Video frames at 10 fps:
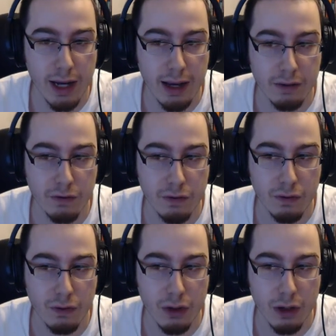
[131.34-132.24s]
kind of
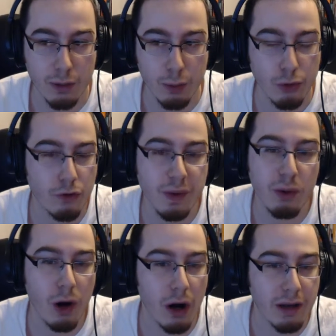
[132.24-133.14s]
prove
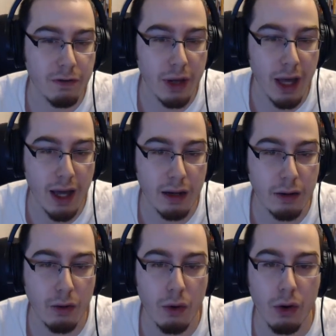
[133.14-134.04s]
me wrong if you
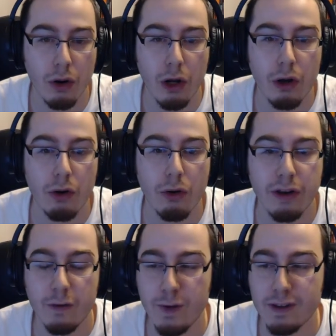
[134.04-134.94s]
can, or
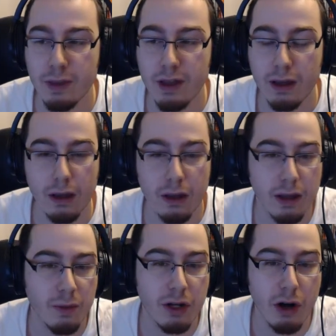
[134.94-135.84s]
give
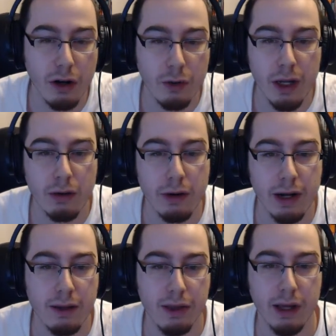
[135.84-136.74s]
me an argument or
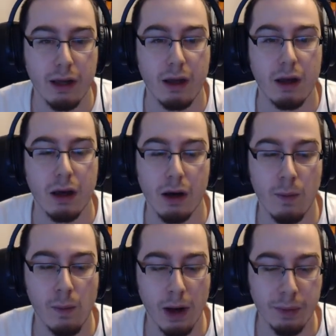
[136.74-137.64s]
anything.
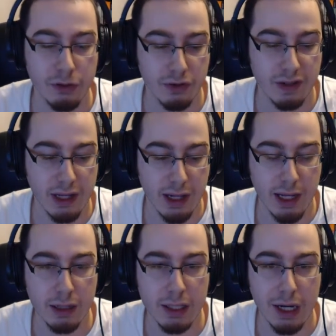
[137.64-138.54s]
I'm interested
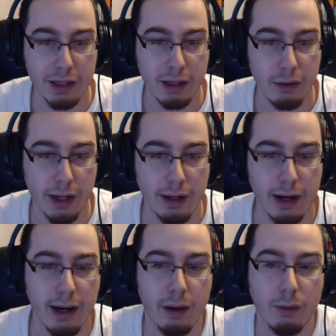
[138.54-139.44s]
in talking, right?
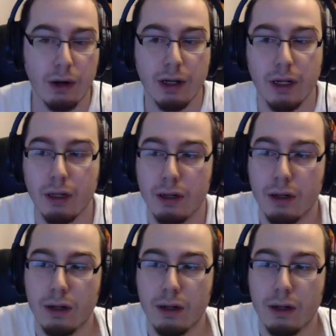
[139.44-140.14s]
I want